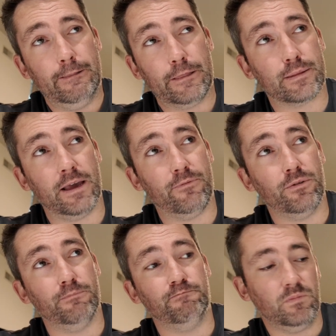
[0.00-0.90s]
aside
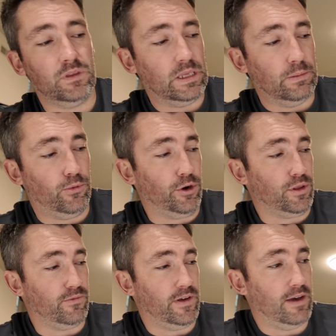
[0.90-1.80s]
from the
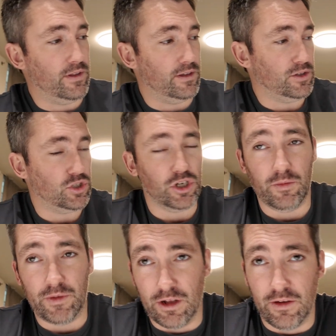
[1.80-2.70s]
importance of having a
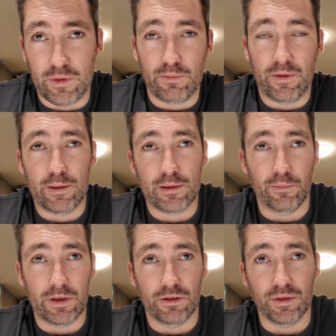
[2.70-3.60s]
job that obviously pays the
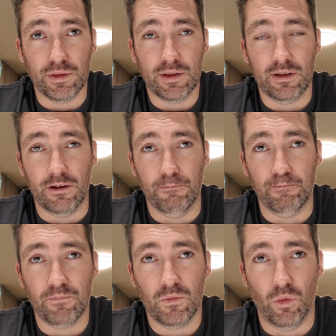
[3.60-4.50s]
bills,
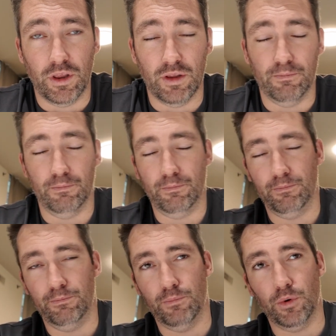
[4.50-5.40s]
one of the
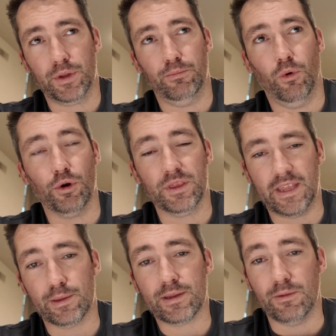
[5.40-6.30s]
most important
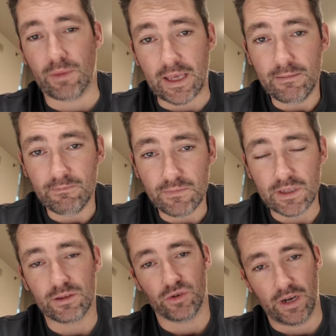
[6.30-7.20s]
things to me
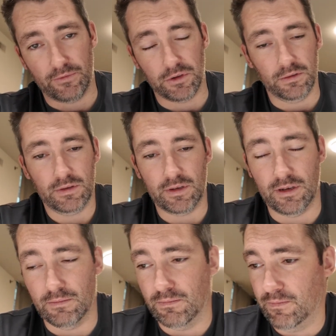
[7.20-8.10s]
is travel.
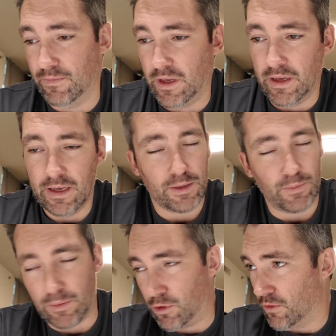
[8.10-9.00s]
It's a
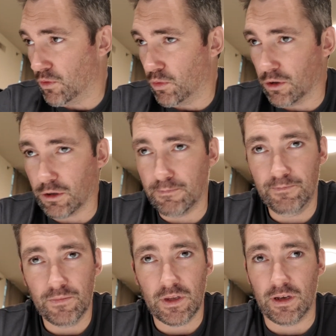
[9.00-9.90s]
big, beautiful world.
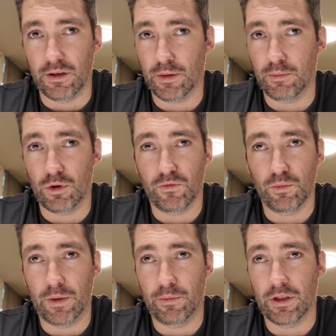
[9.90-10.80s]
Some
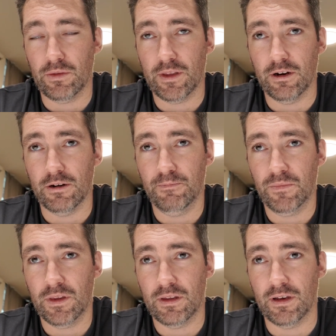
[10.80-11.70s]
beautiful people out there.
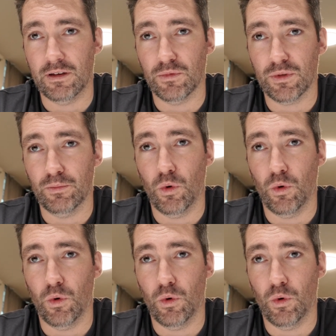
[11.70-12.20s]
There's